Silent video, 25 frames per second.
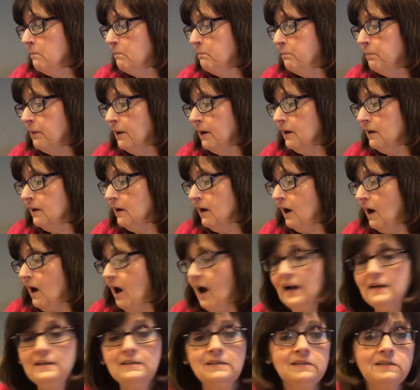But
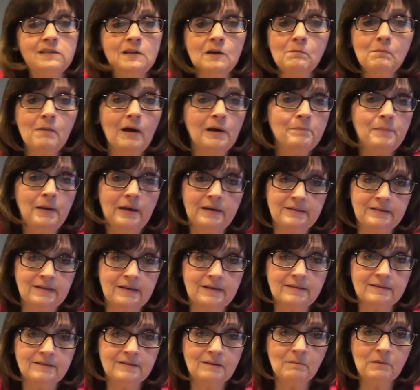I seal my
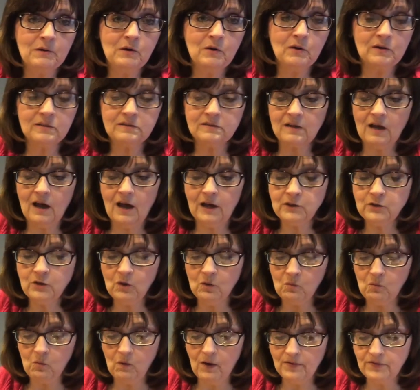paintings because I
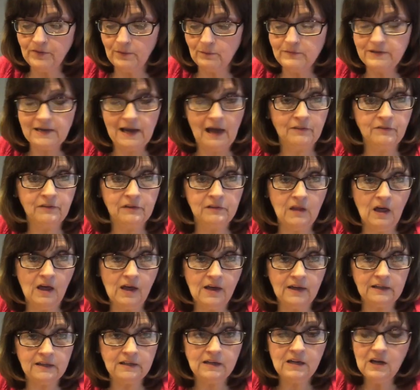don't want them down the
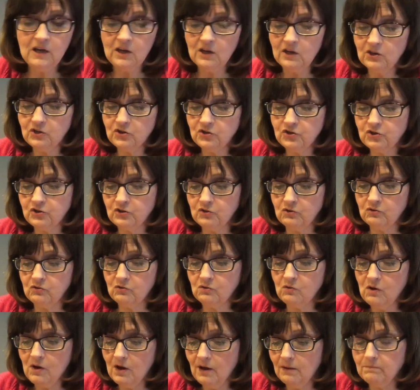line
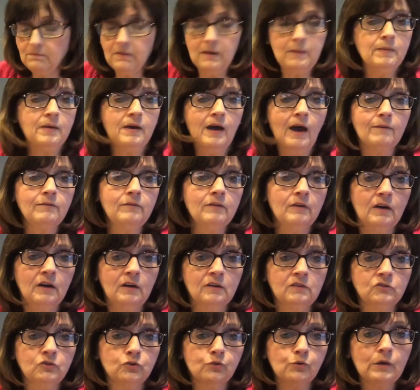to maybe have
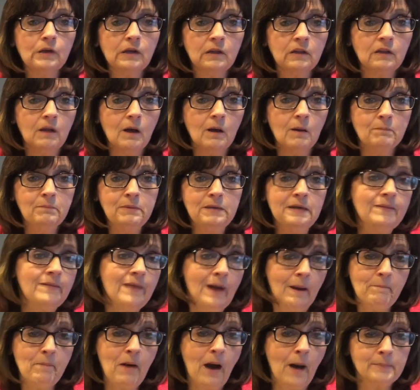a drill, a bead
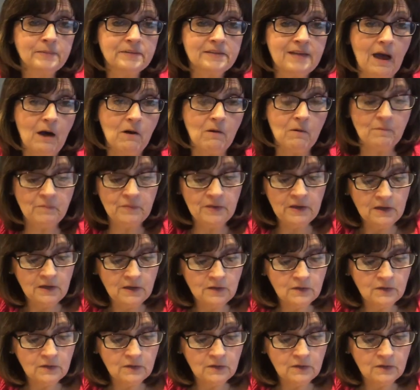that pops out.